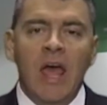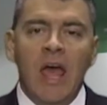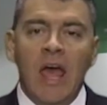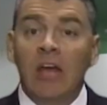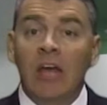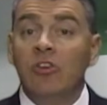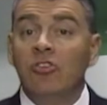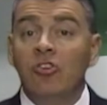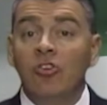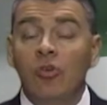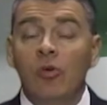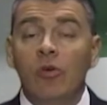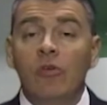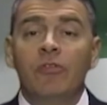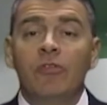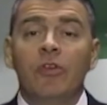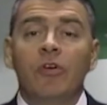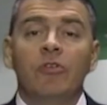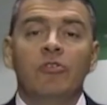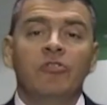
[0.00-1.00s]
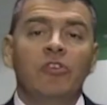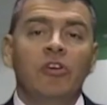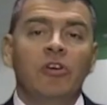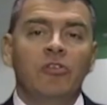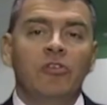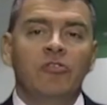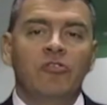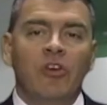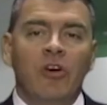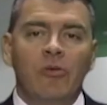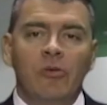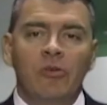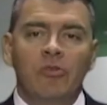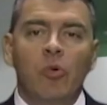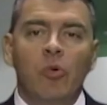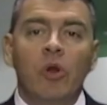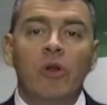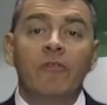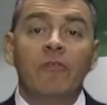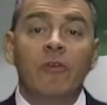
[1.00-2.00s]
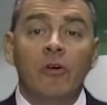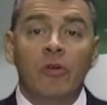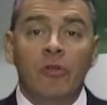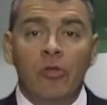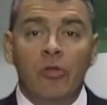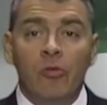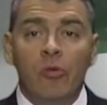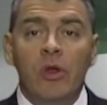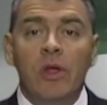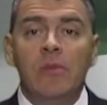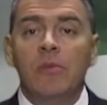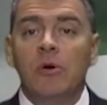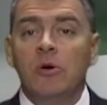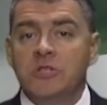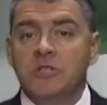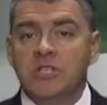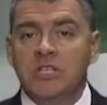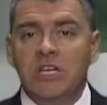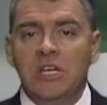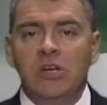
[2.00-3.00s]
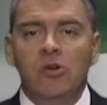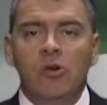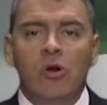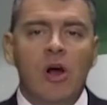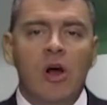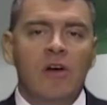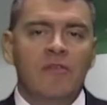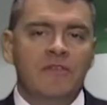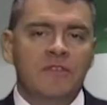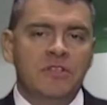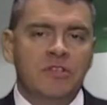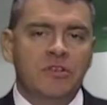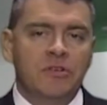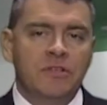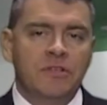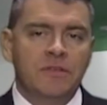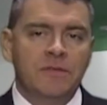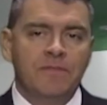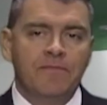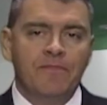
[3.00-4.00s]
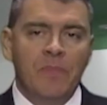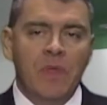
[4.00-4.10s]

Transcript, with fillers: and two of those years I was one of her three most senior officers.